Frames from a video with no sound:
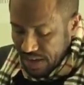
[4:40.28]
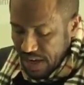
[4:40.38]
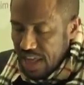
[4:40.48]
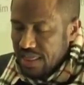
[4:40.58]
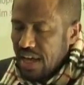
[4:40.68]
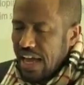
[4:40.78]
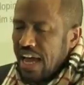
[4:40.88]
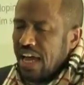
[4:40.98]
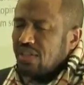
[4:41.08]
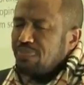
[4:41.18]
and the
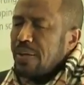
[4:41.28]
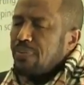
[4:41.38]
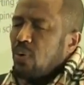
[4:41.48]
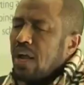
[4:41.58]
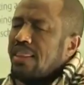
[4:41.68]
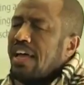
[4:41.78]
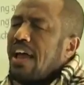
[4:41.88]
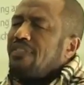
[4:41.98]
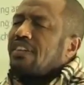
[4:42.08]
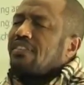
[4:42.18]
earth's people and the
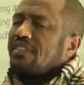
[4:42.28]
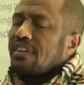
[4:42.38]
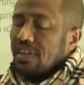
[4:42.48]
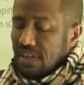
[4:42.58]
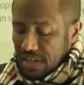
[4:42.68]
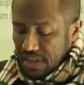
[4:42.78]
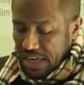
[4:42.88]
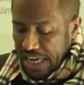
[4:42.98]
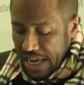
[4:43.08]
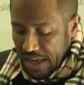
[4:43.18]
heavens
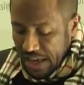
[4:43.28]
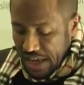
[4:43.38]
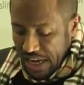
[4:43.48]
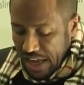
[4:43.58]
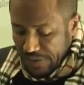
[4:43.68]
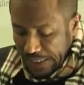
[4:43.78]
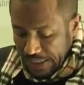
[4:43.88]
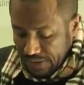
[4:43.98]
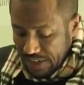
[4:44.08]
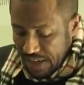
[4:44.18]

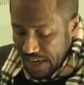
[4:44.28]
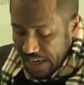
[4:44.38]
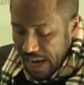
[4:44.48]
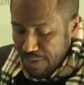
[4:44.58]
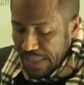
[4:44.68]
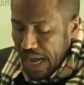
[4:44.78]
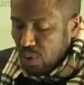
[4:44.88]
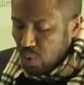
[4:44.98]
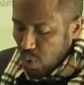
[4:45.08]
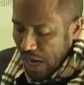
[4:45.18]
inhabitants came
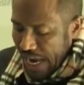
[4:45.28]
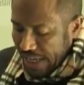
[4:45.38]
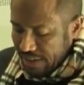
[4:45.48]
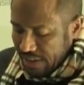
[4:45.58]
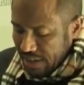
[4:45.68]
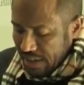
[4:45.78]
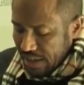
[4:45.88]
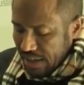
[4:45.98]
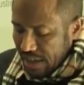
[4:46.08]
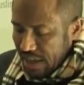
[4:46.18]
down to write
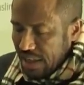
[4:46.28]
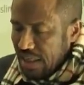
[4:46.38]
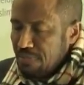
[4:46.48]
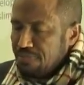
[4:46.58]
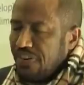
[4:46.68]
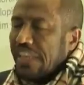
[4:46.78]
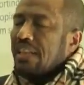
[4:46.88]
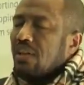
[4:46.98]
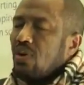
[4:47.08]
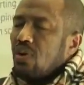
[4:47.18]
the
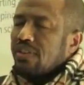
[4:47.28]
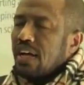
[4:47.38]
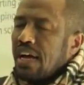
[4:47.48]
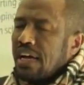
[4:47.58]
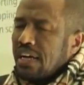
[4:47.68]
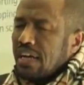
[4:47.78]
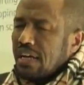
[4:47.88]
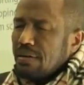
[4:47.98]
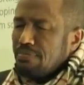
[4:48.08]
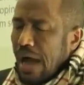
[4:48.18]
fadl or the
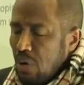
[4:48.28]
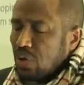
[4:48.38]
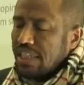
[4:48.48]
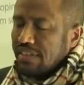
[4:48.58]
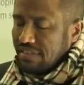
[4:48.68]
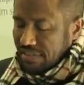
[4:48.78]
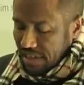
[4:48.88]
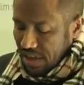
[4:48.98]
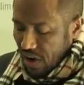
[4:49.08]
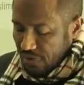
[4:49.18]
bounties
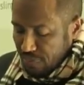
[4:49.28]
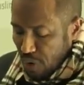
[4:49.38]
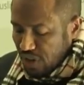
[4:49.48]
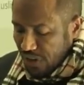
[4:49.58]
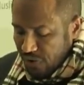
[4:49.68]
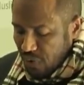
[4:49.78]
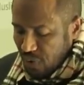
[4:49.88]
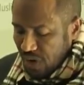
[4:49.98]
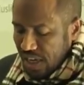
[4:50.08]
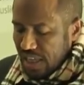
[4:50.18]
of both of
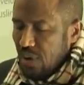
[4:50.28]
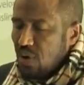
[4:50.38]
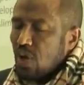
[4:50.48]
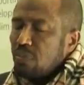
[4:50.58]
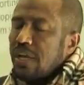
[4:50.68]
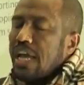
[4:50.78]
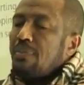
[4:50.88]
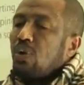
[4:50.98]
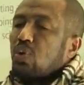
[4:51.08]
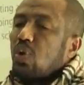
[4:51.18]
you, they will not be
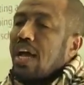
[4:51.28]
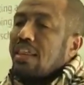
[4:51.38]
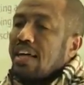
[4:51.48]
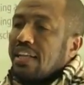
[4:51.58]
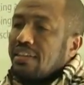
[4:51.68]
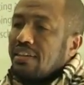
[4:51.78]
able to write that.